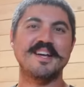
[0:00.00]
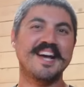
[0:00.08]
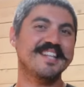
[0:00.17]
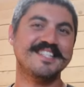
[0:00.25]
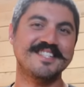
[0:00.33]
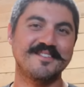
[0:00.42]

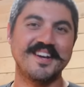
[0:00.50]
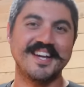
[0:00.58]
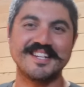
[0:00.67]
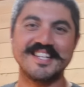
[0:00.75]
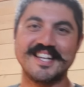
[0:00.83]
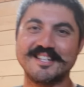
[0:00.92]
That's the
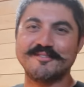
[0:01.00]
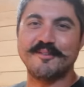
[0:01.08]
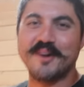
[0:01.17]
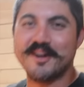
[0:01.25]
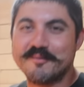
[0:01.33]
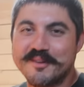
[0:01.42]
way it is.
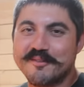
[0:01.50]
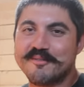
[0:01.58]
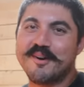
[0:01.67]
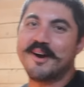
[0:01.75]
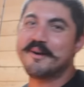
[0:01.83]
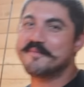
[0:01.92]
welcome to the
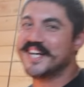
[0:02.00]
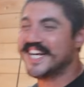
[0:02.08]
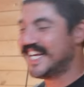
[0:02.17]
farm.